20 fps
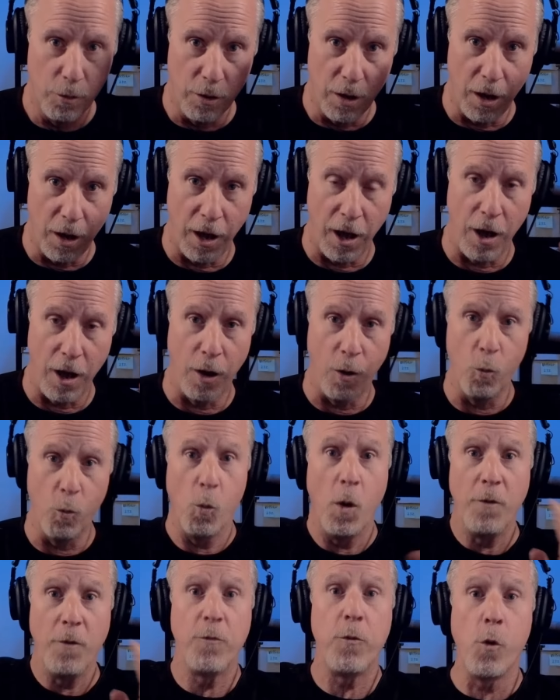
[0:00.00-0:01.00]

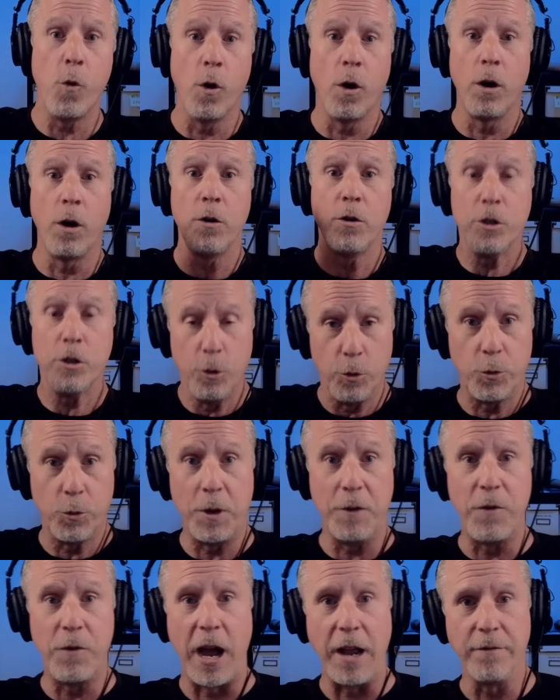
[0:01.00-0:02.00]
1, 4, 2, 3,
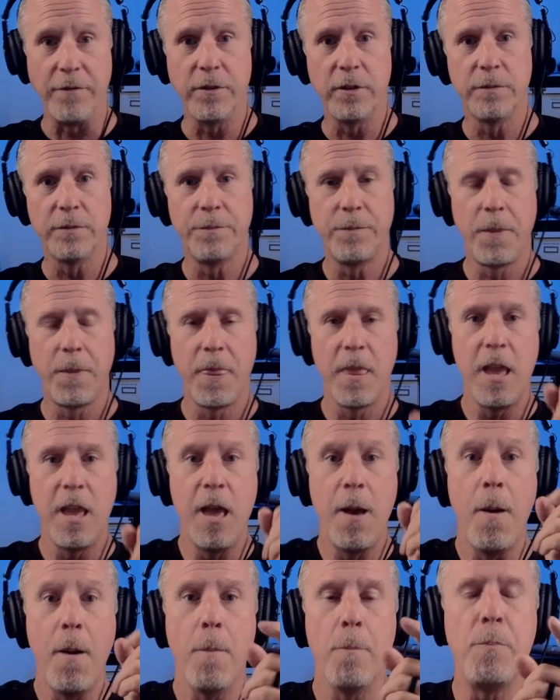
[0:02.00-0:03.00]
5.
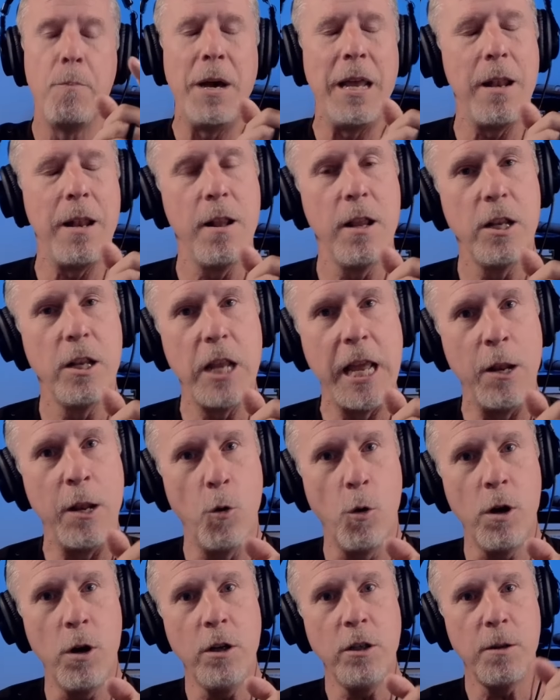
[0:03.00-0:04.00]
But in
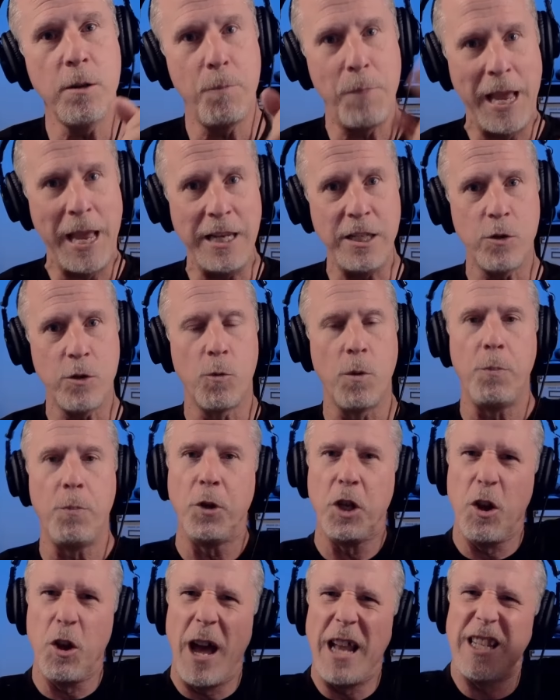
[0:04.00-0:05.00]
order to paste ripple,
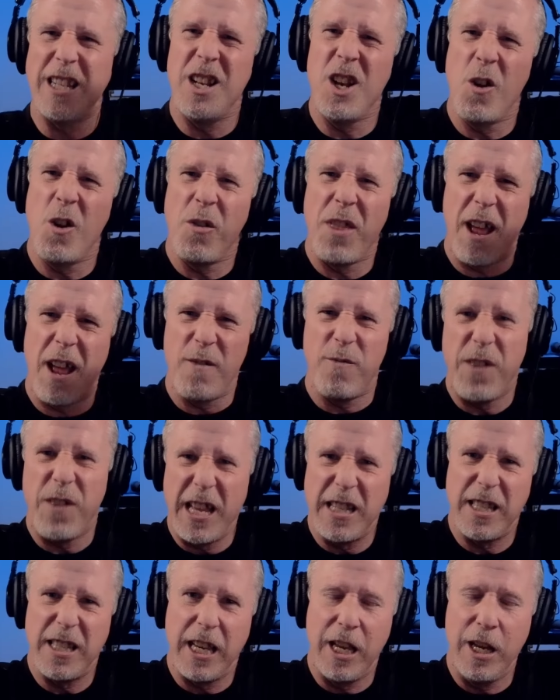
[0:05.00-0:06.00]
you had to know that
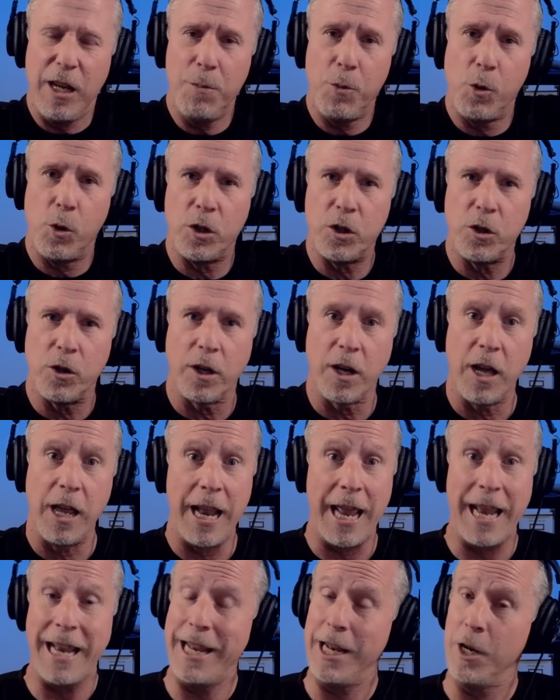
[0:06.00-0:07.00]
fancy keyboard shortcut.
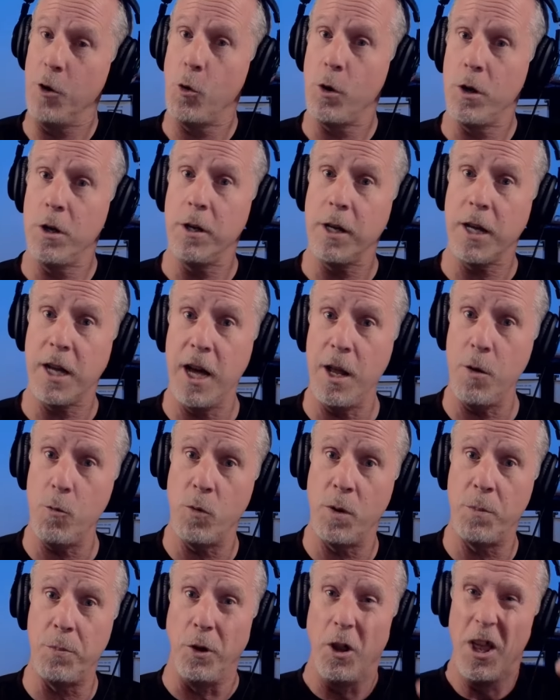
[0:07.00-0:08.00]
And in order to cut
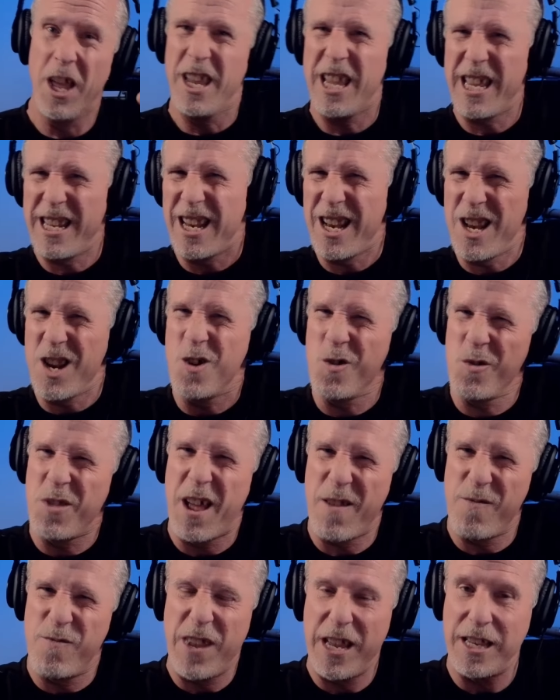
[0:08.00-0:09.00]
ripple, you had to know
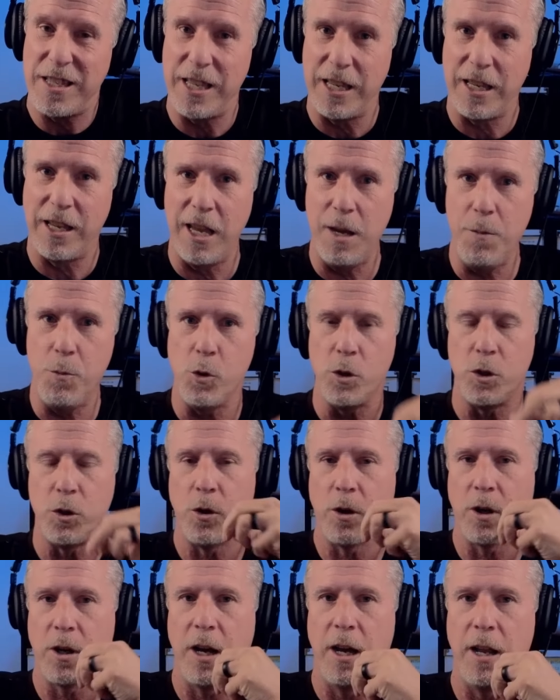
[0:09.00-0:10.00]
that fancy keyboard
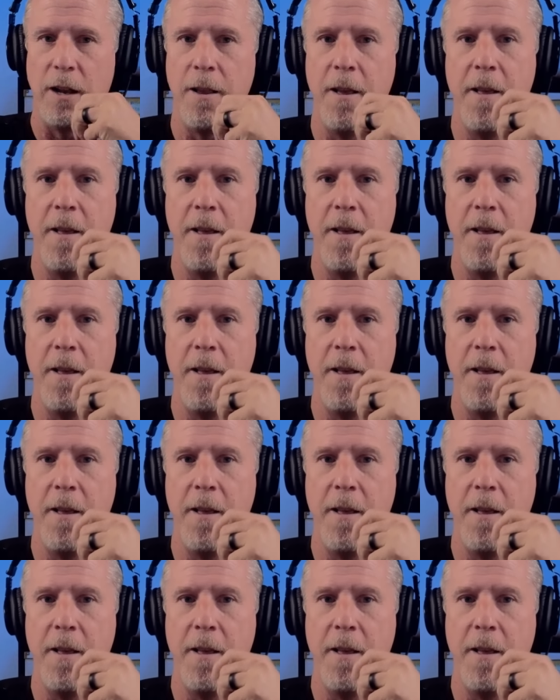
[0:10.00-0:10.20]
shortcut.